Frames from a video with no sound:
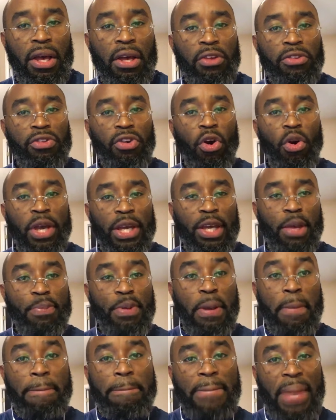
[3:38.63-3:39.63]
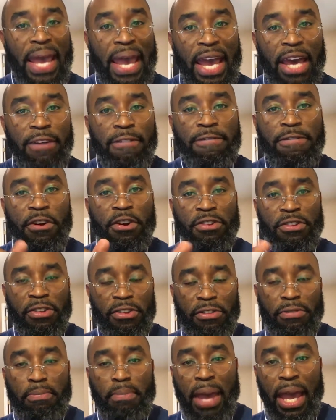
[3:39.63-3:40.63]
So it could be man
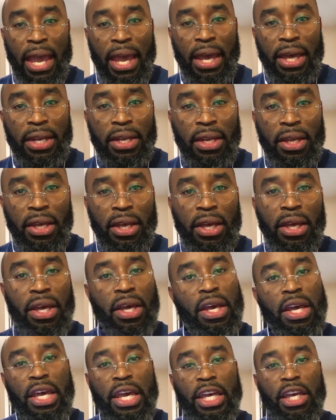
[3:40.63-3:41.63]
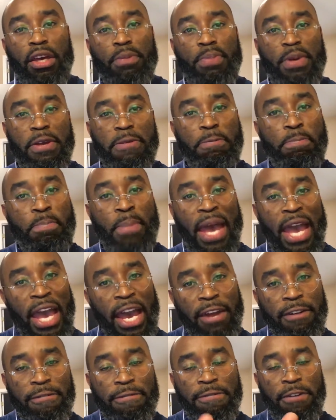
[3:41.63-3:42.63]
versus man. It could be
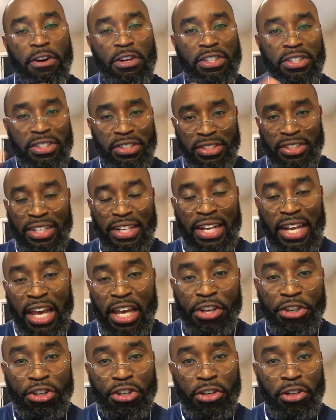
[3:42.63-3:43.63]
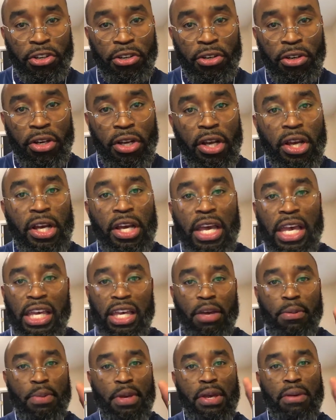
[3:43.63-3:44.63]
man versus nature. It
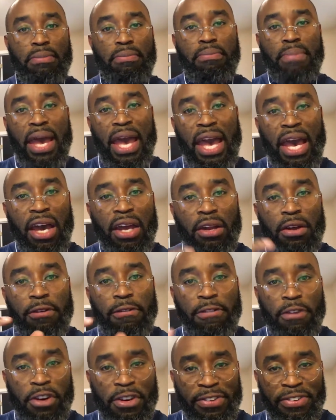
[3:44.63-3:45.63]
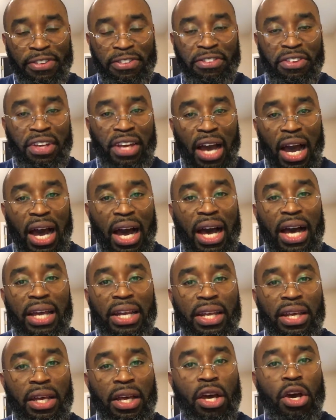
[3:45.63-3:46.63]
can be man versus
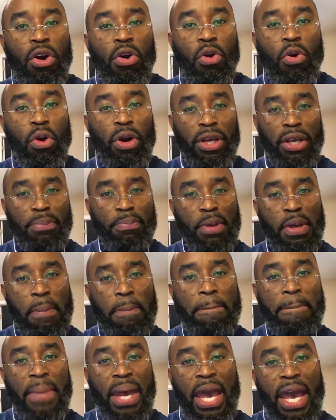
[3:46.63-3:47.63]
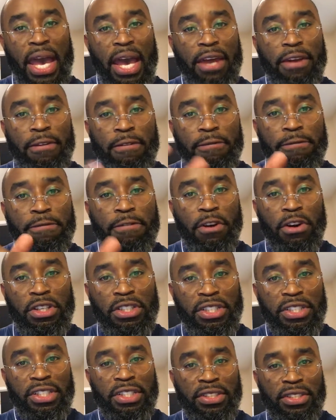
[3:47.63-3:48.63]
God, or it can be man
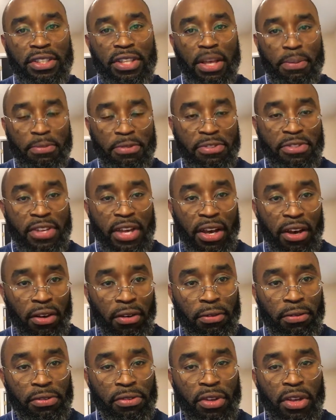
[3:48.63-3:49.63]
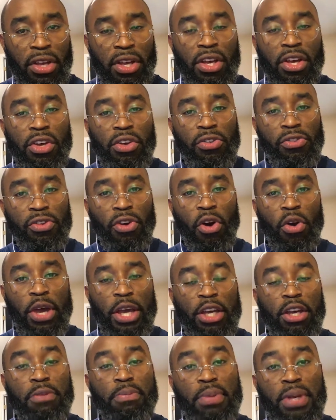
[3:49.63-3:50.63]
versus themselves. So
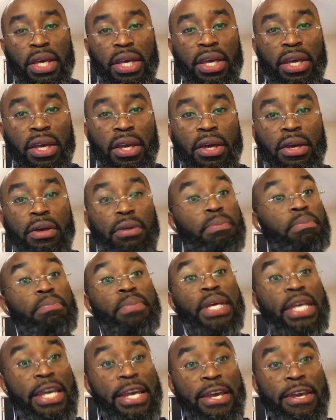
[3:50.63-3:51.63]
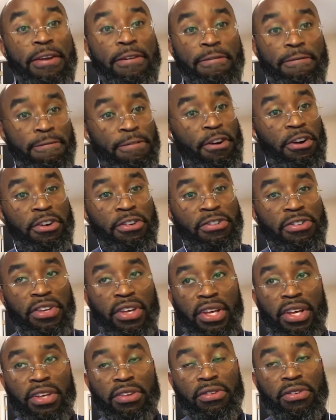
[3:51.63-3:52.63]
it could be me
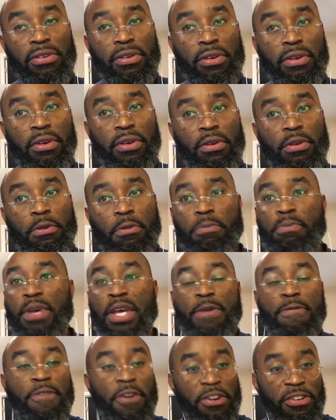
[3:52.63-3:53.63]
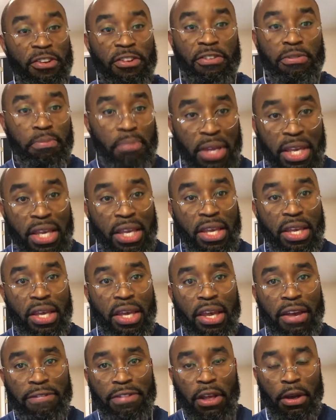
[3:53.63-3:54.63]
versus me.
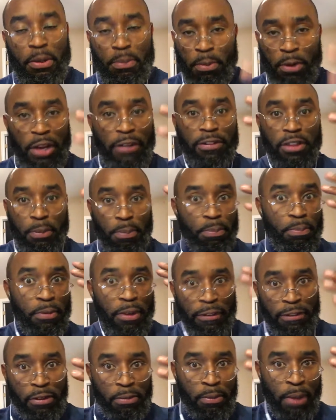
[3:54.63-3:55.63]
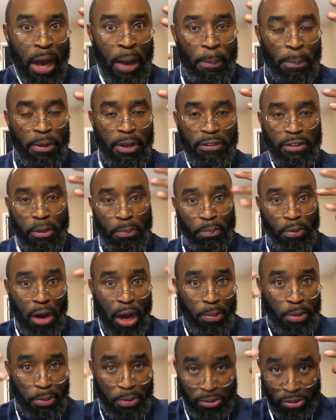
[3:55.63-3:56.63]
If the
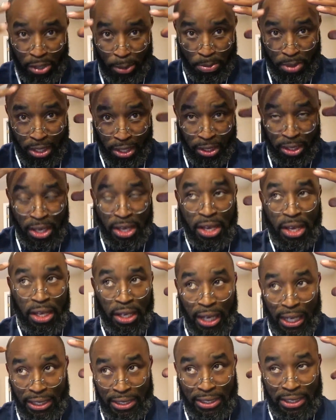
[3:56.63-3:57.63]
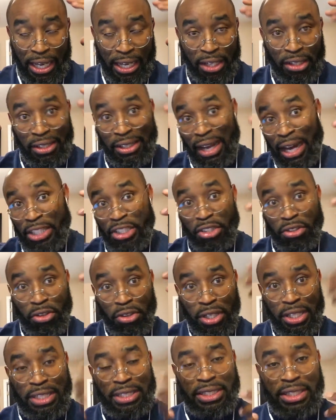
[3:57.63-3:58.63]
problem is something like
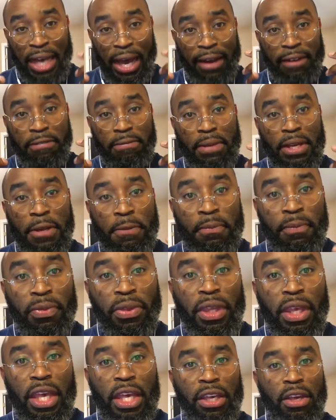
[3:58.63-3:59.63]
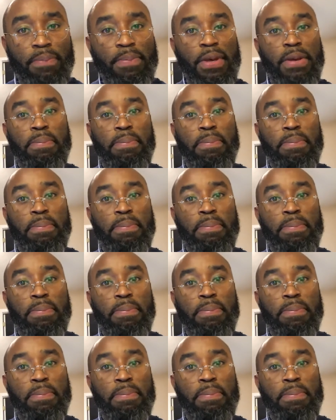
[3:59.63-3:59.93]
psychological inside of me, it could be